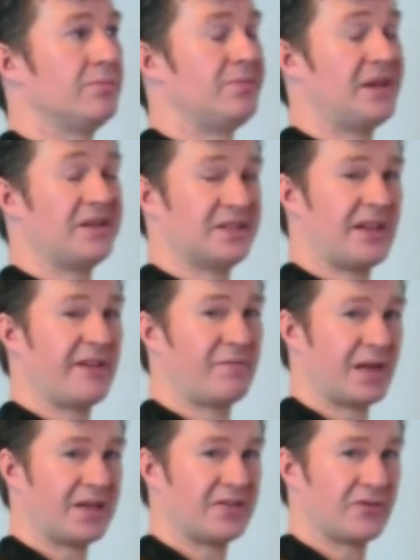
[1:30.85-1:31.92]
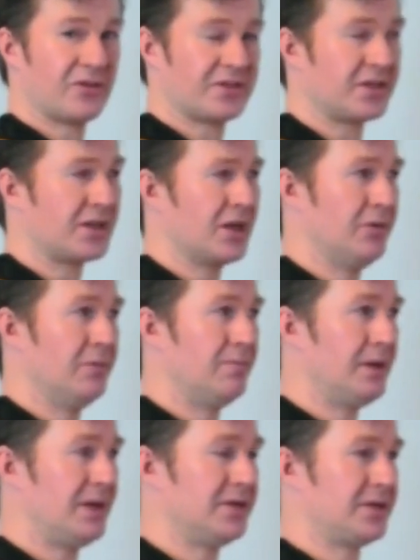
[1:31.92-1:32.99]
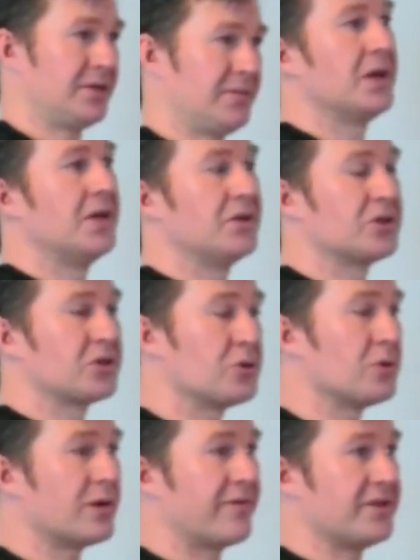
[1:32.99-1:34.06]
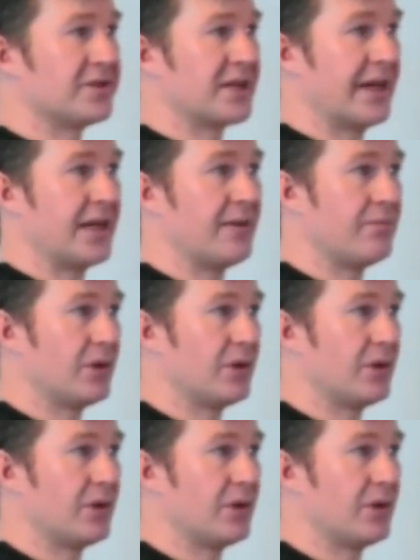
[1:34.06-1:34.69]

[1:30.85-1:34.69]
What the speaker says: be a safe place for us to go, but in the story of this game,